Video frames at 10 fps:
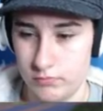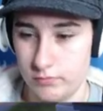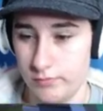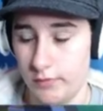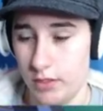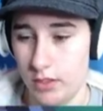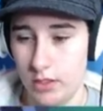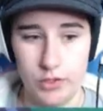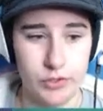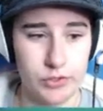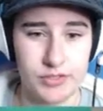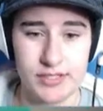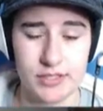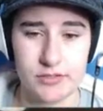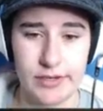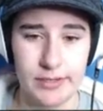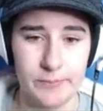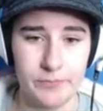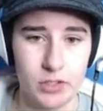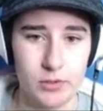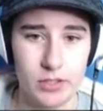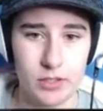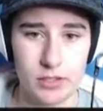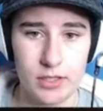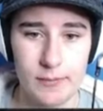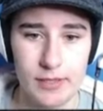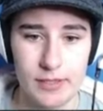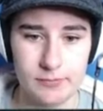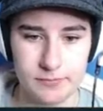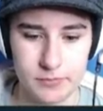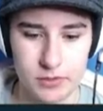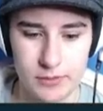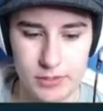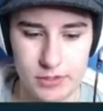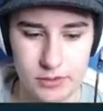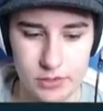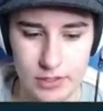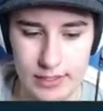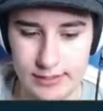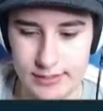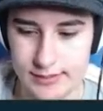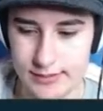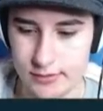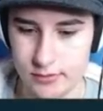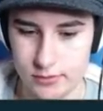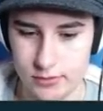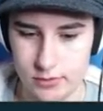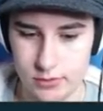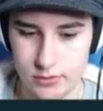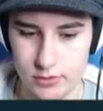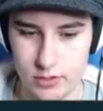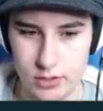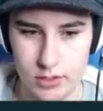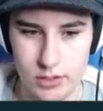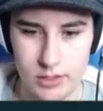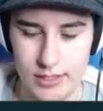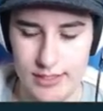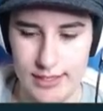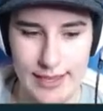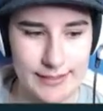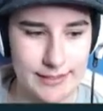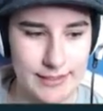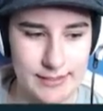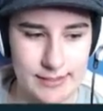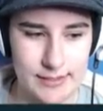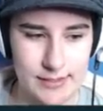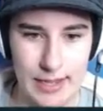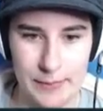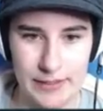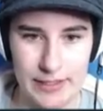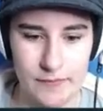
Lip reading: Who knows at this rate? You know what? Come on. Come on. You got this. You got this. I believe in you.